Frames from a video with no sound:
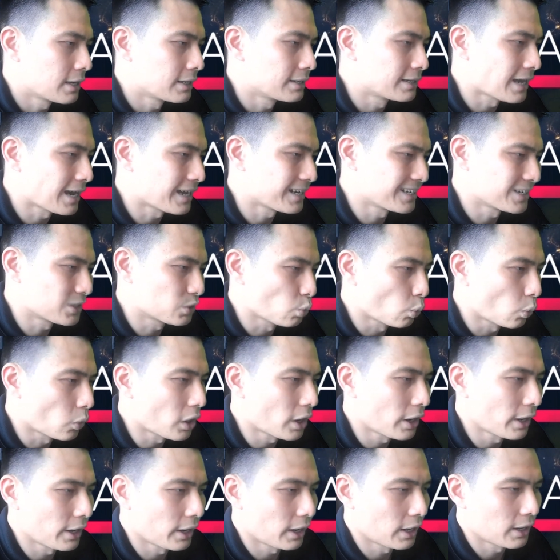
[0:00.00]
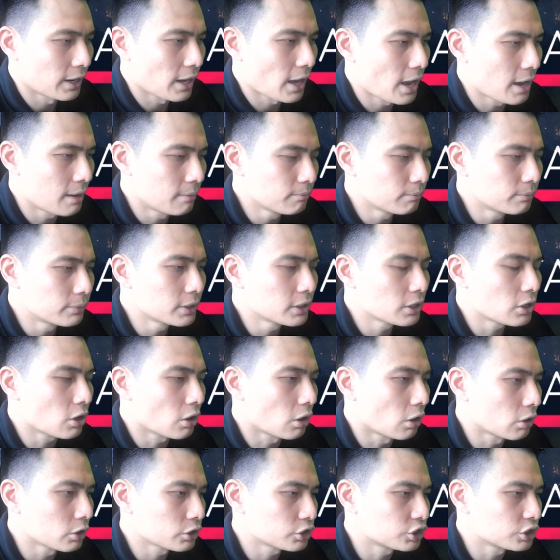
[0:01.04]
That is why an amber
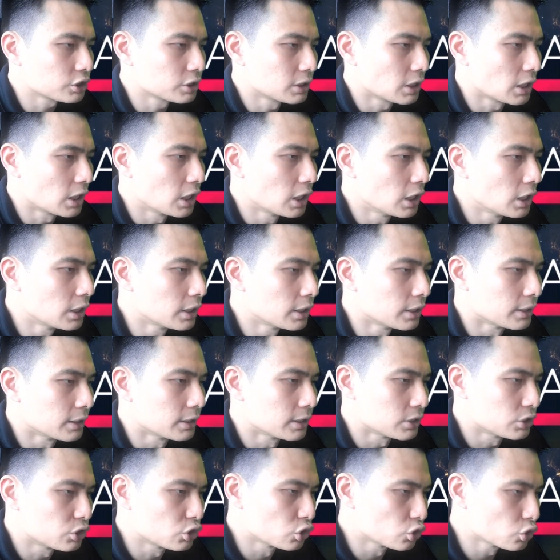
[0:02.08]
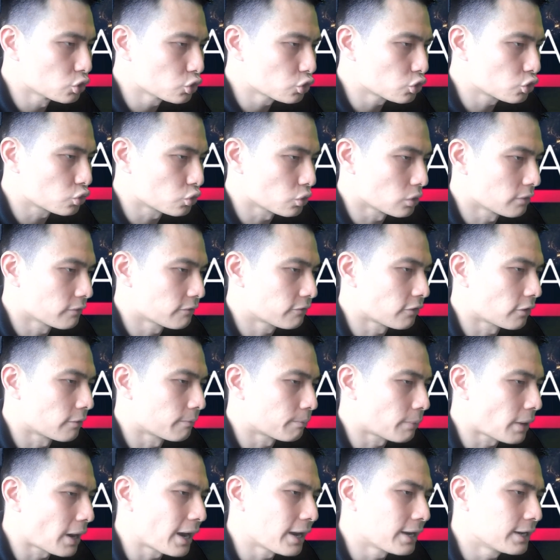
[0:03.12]
caution alert is used to inform
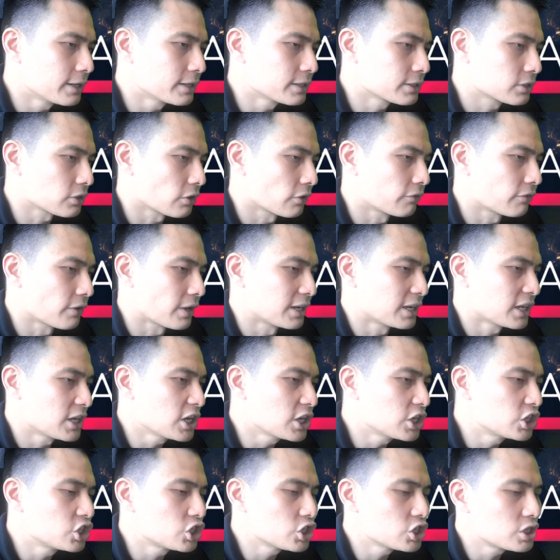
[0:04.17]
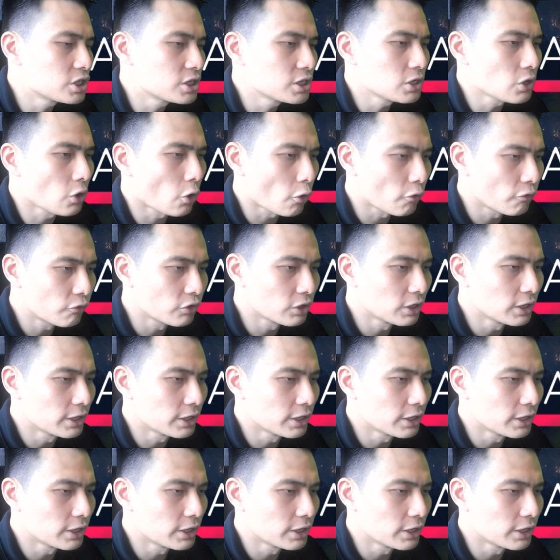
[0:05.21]
pilots of an EGT over